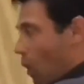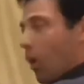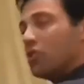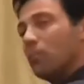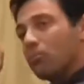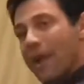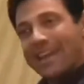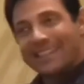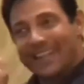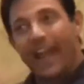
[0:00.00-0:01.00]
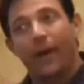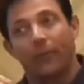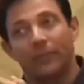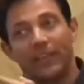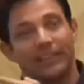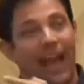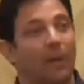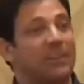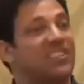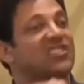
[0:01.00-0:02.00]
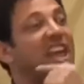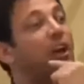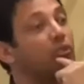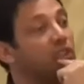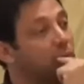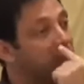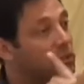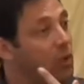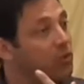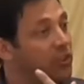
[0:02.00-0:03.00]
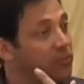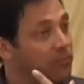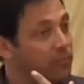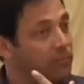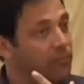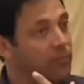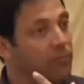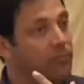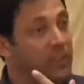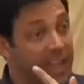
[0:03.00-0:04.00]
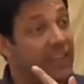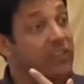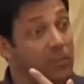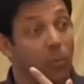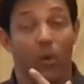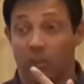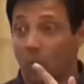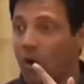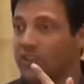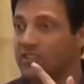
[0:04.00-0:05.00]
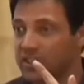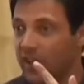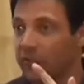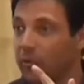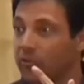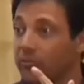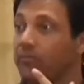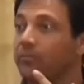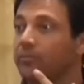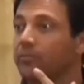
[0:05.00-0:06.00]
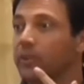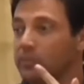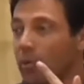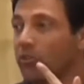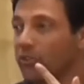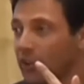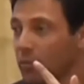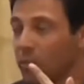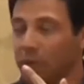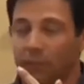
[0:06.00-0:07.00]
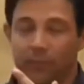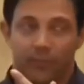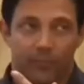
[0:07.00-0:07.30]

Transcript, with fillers: I want you to break it down into how many sales you need to be closing to get to the point you want as a salesperson. Mostly salespeople here.